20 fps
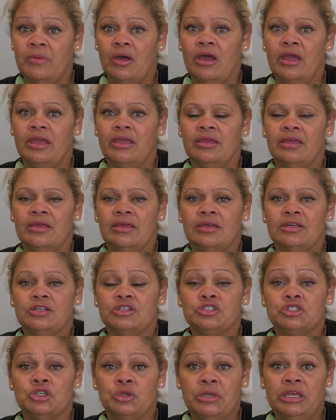of my
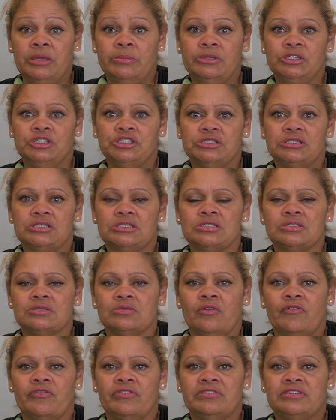two
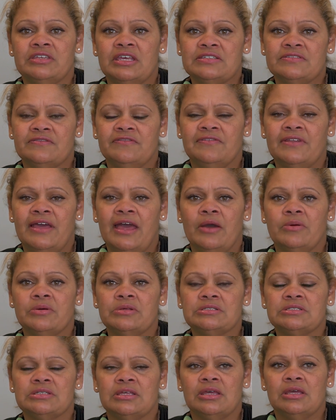images of the desert
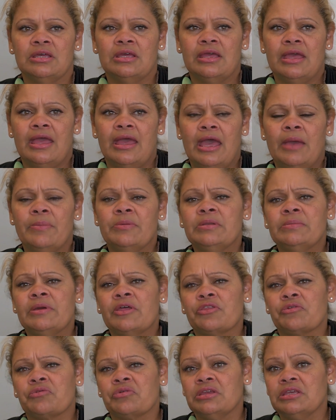flowers happened
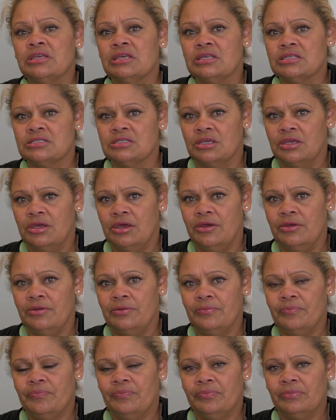about three years ago
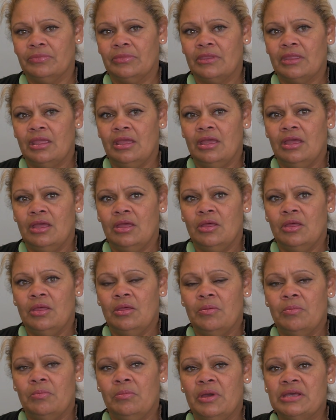
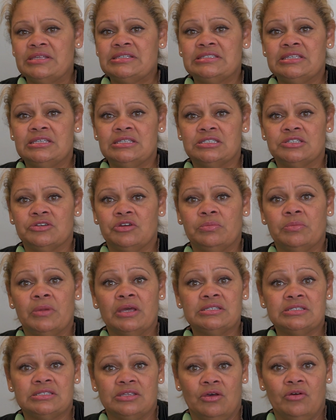my sister and
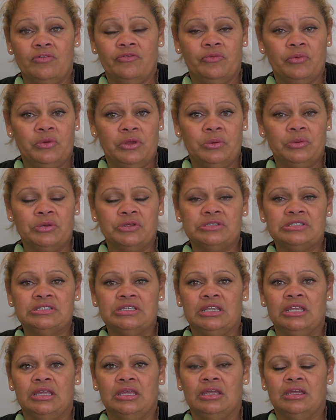myself, we were
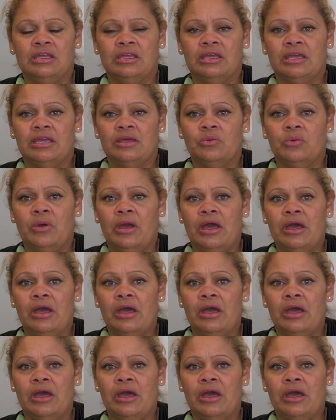sitting